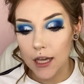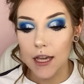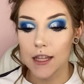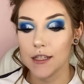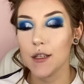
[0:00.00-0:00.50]

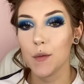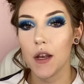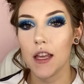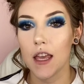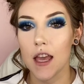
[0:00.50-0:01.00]
This is when it
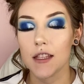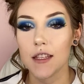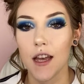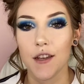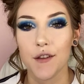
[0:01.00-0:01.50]
gets
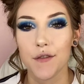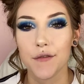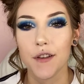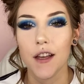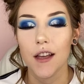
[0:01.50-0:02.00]
kind of
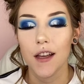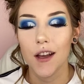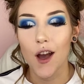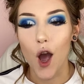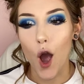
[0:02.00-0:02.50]

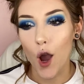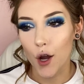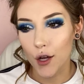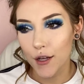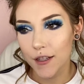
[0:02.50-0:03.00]
hard.